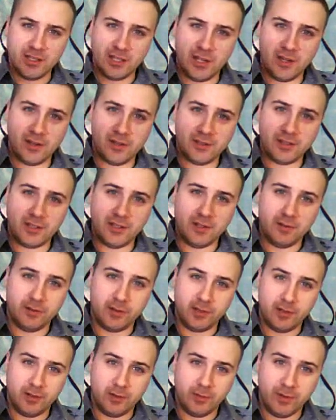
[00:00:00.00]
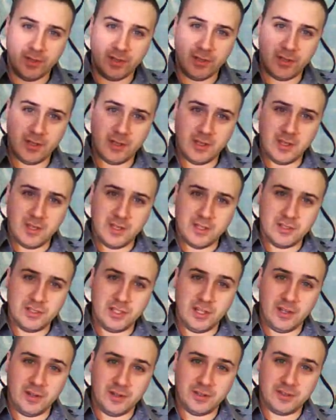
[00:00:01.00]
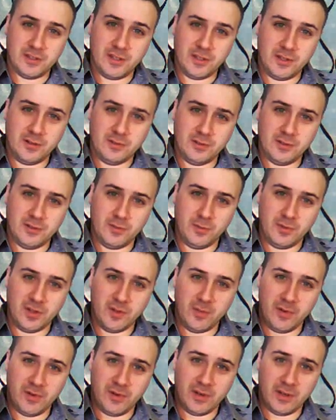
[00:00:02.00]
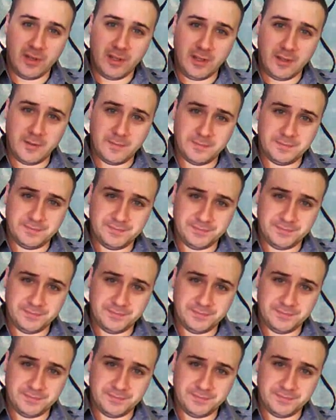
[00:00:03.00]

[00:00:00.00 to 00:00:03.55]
cheers to YouTube, and cheers to the YouTube community.